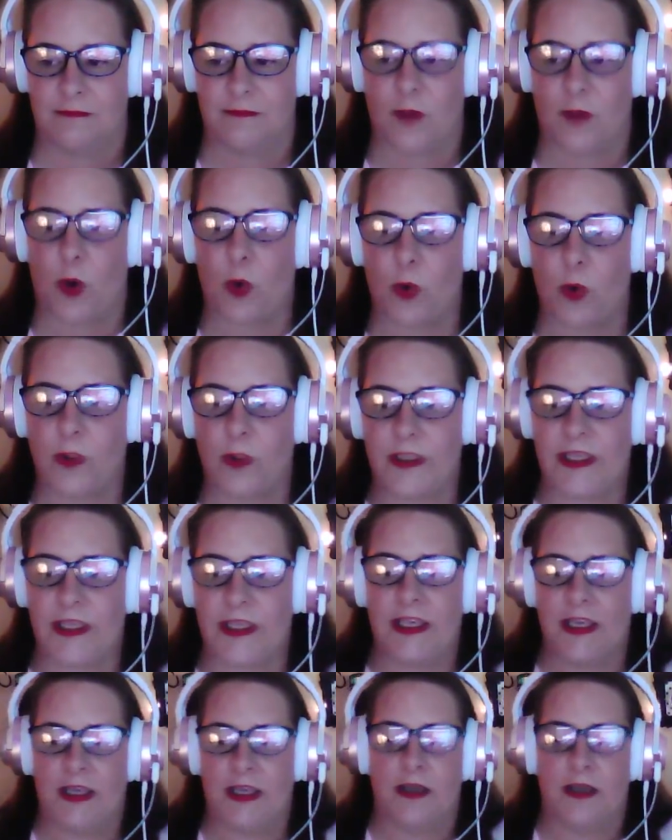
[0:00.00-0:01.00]

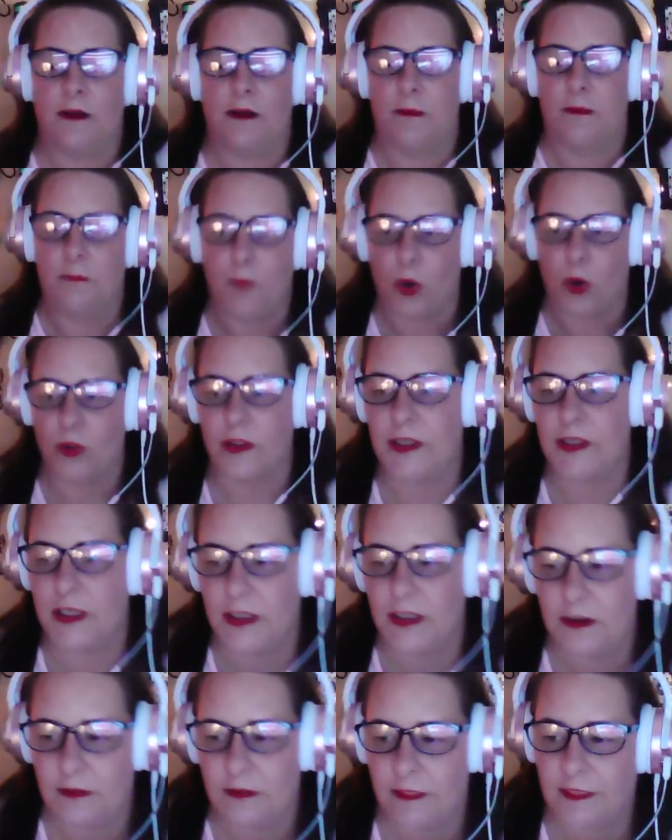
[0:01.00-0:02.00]
Holy
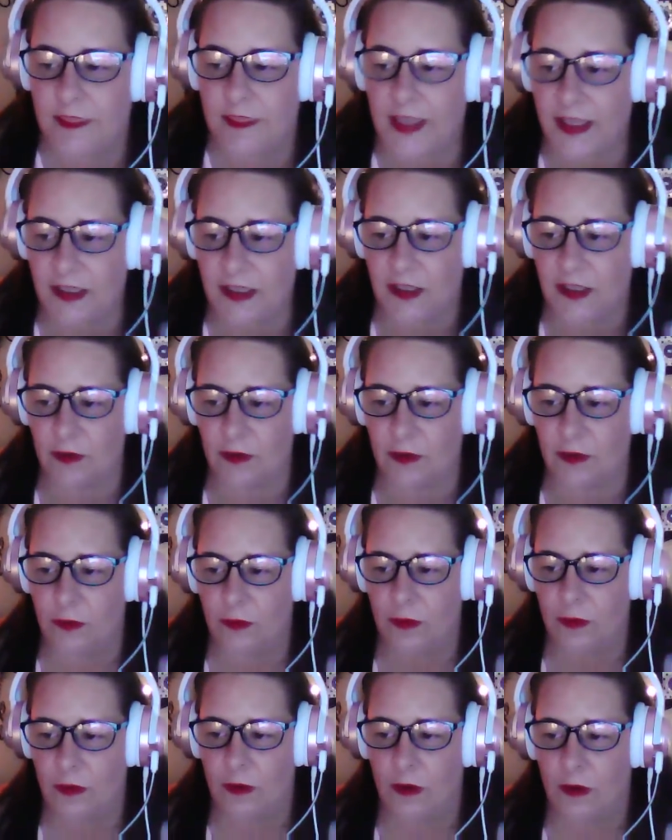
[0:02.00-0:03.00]
moly. Thank you.
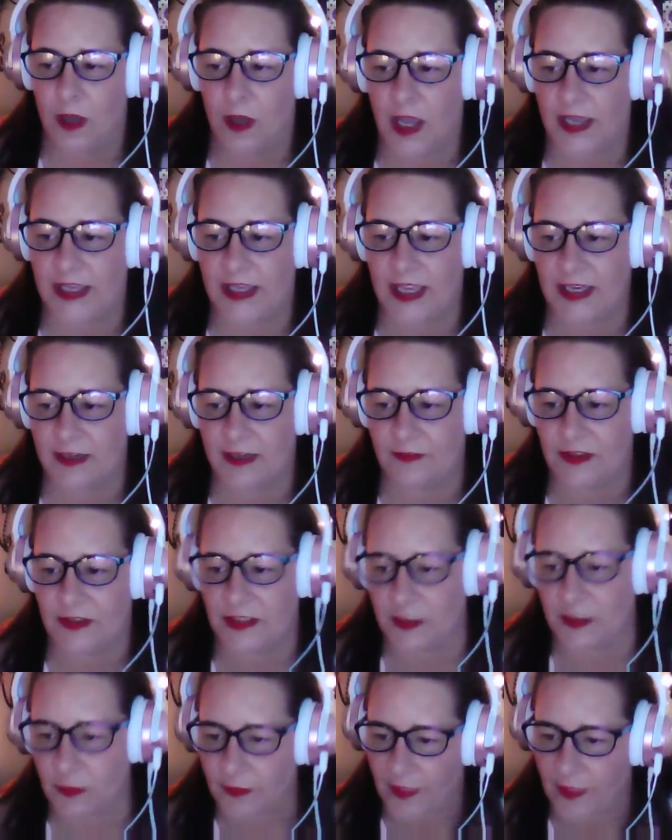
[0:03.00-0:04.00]
I can't even
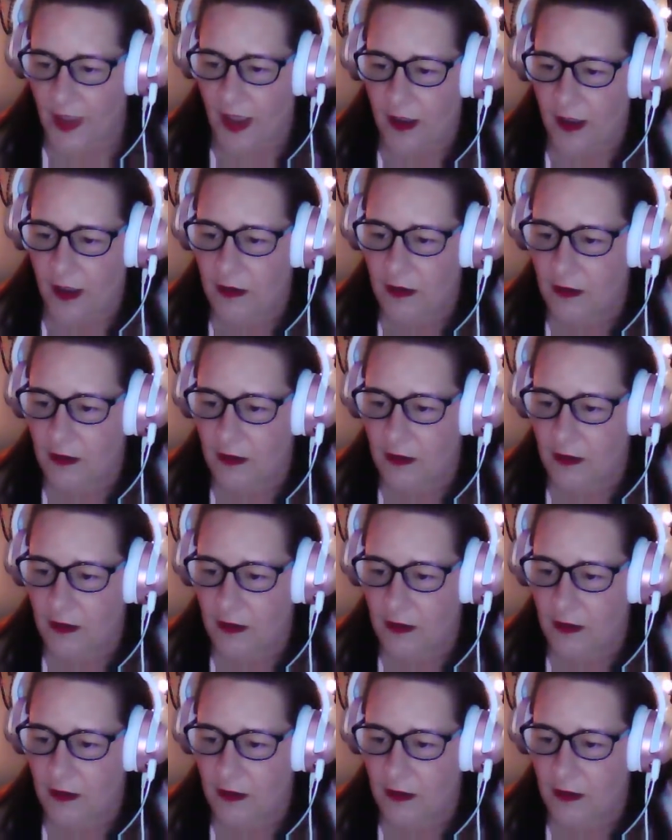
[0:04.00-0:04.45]
deal with that.